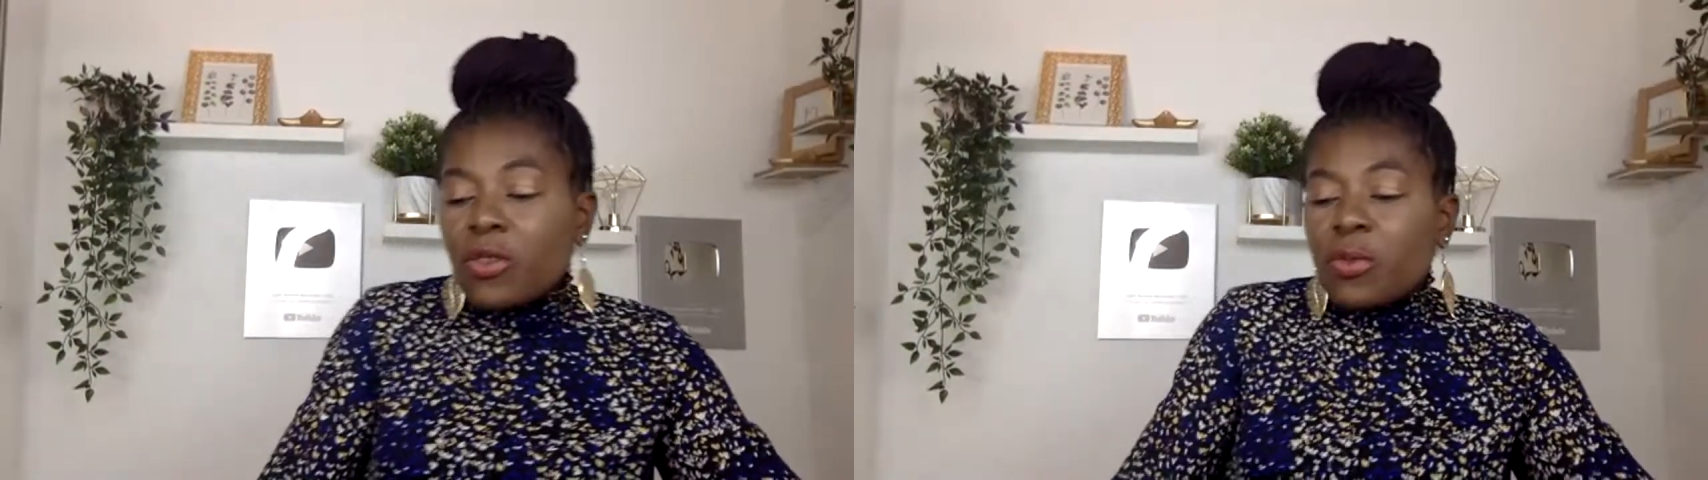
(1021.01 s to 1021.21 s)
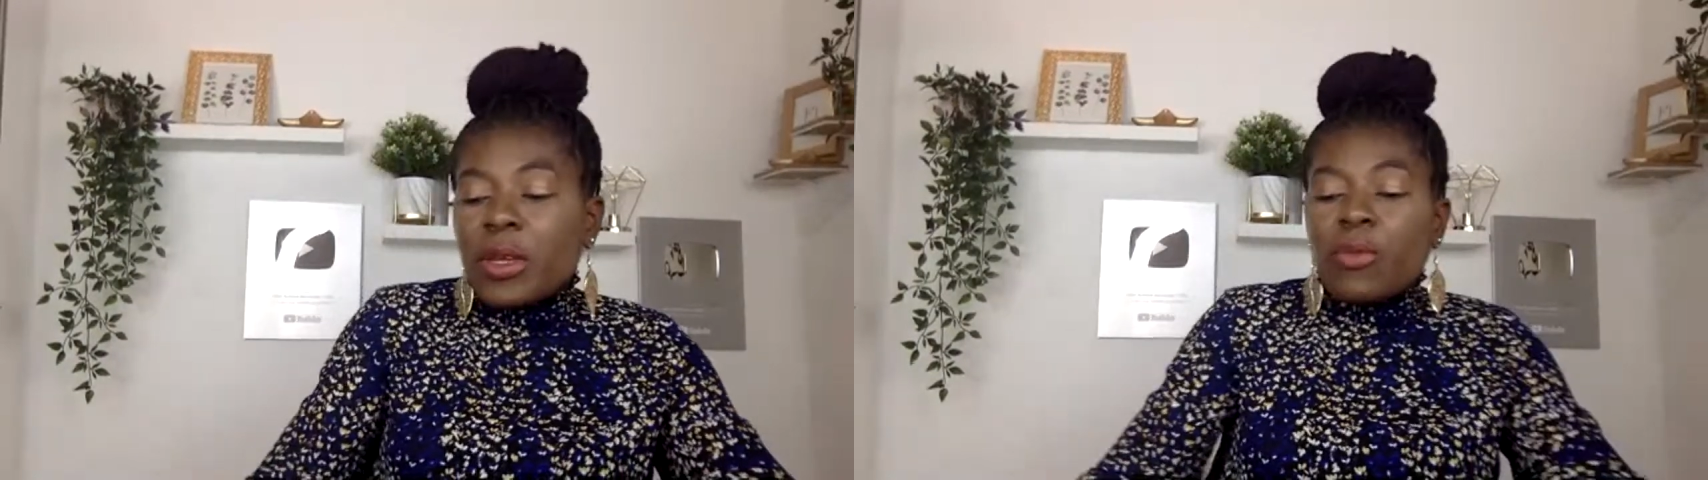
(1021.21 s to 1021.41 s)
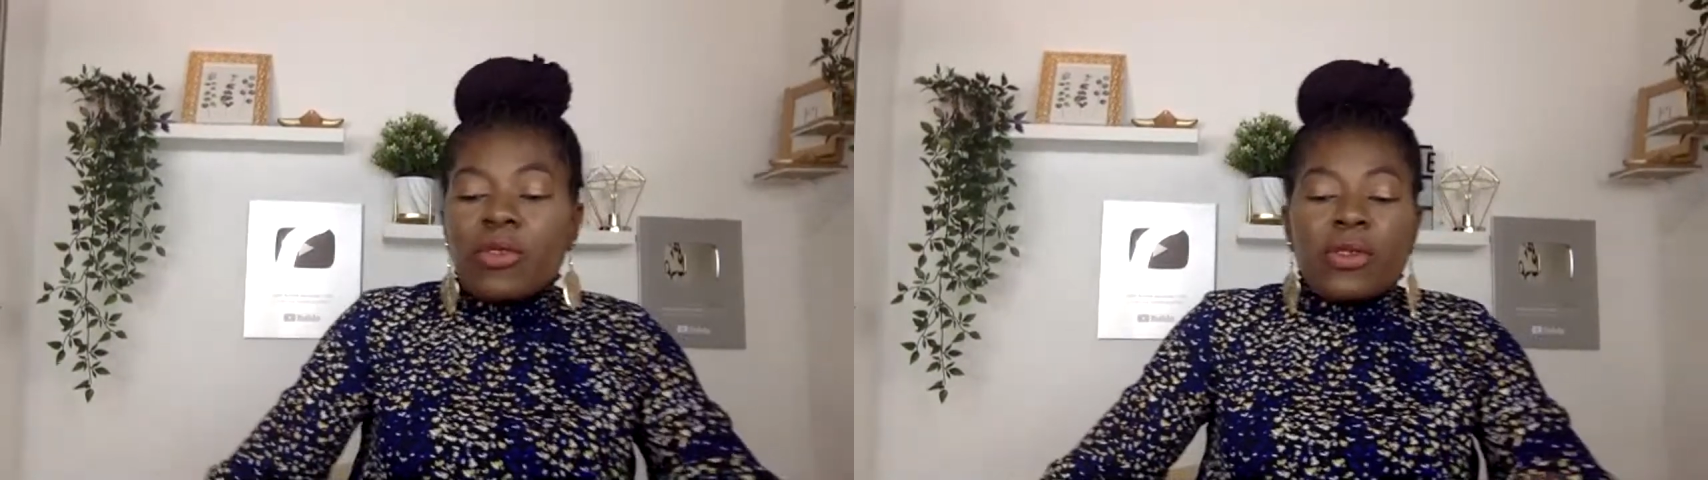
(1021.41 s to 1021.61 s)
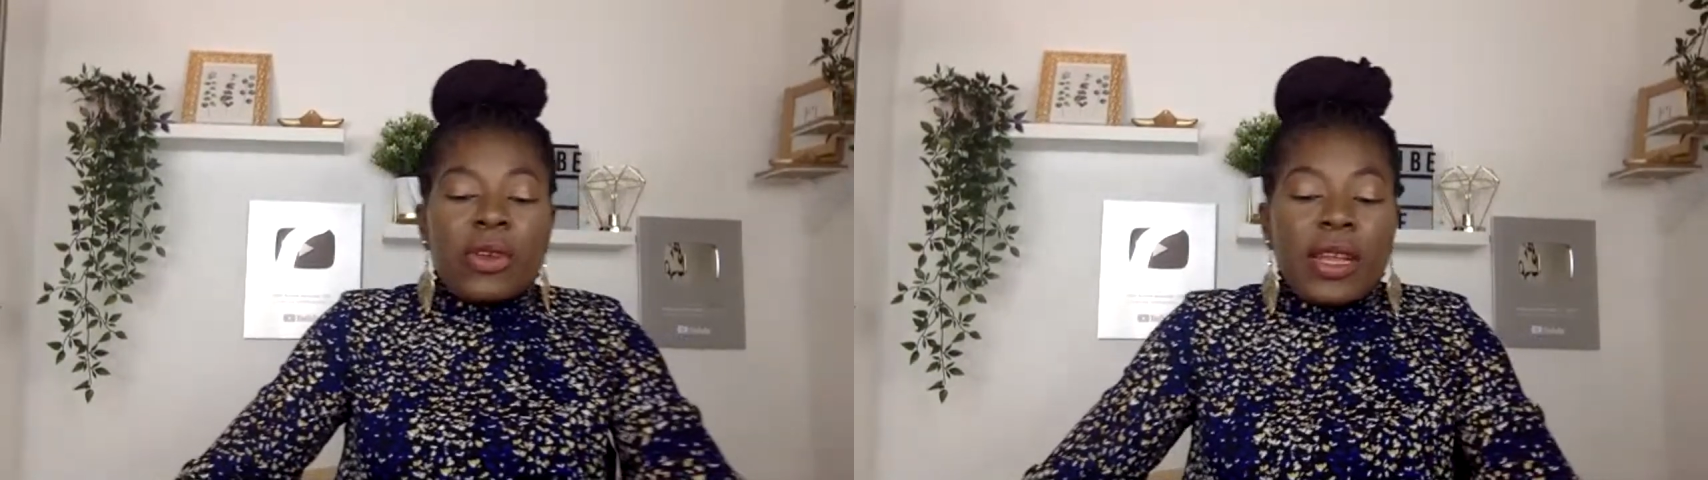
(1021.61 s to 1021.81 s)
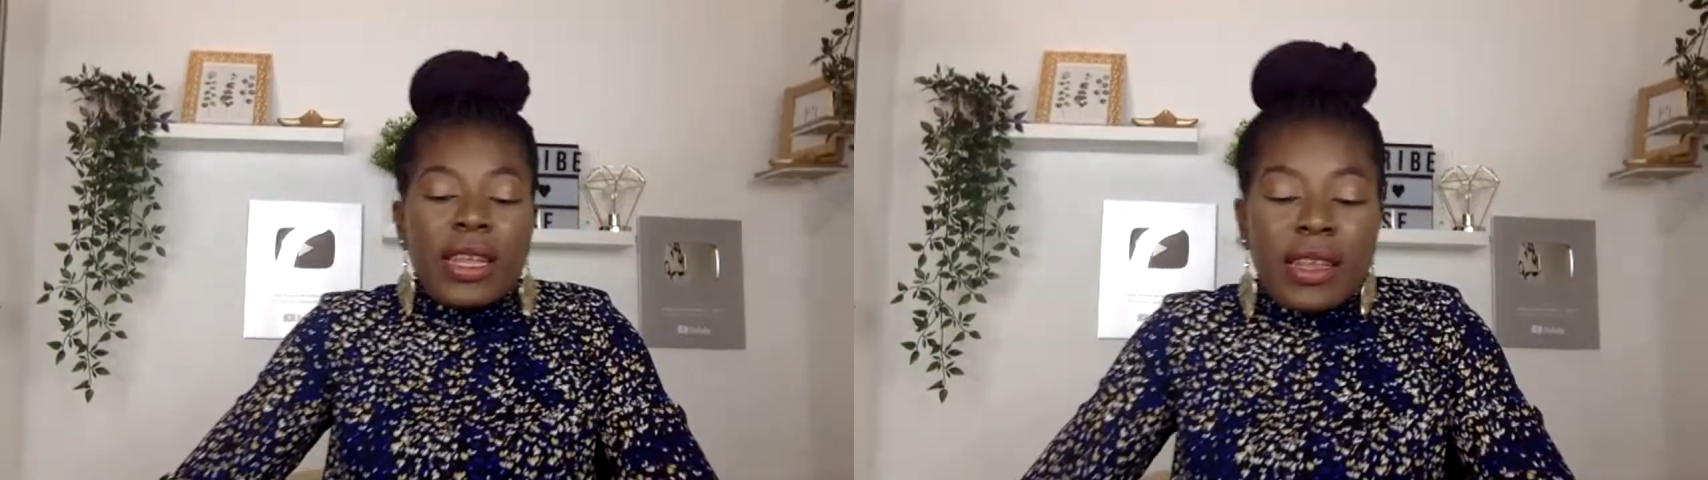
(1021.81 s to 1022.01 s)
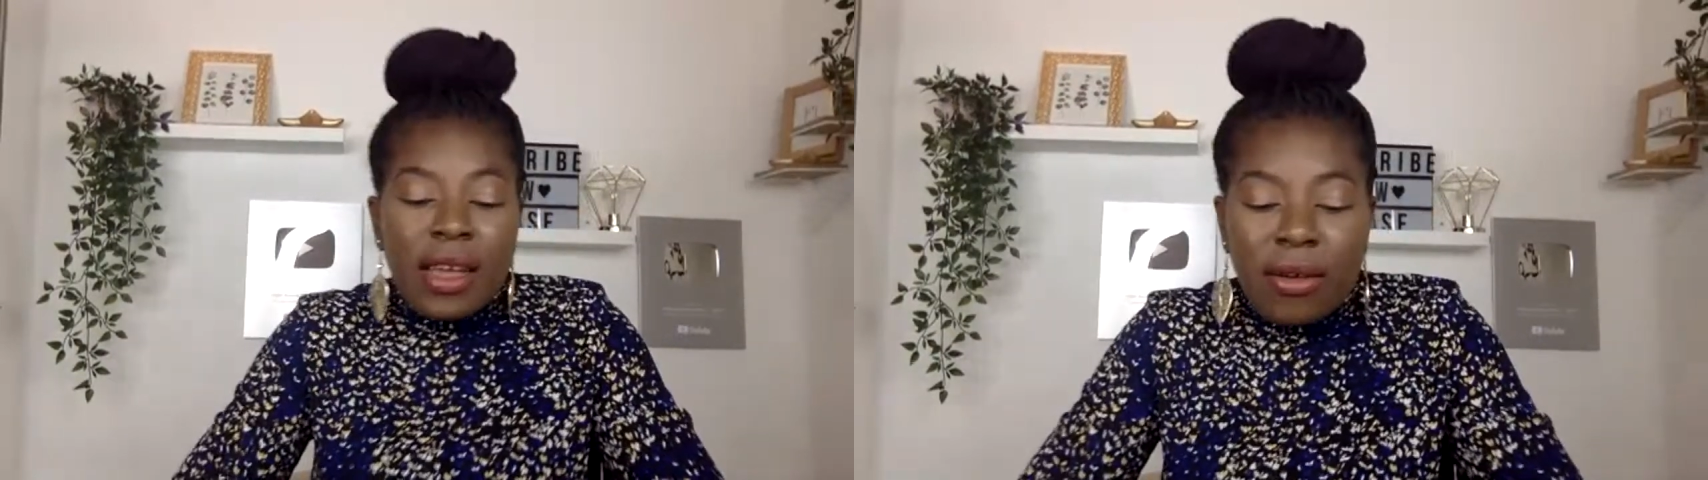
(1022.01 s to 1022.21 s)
to be able to clean